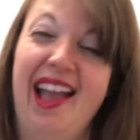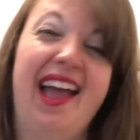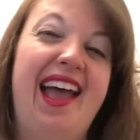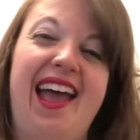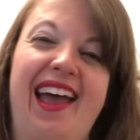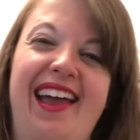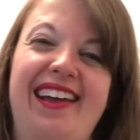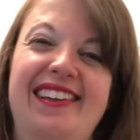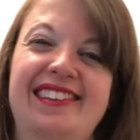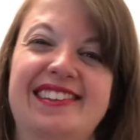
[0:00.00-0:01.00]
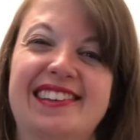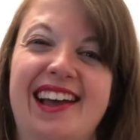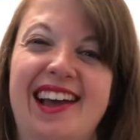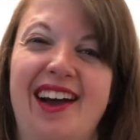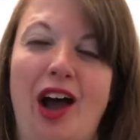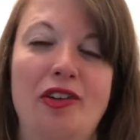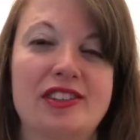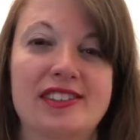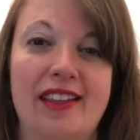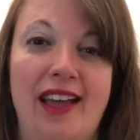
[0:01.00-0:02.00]
And I'll
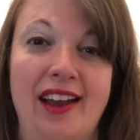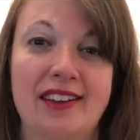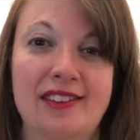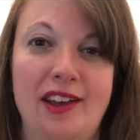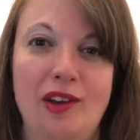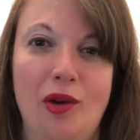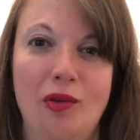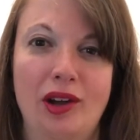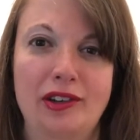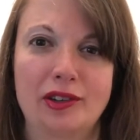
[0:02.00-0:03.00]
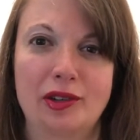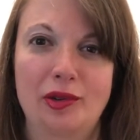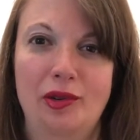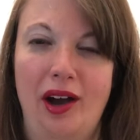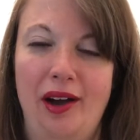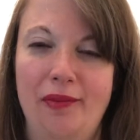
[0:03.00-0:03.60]
just say that because I don't want to,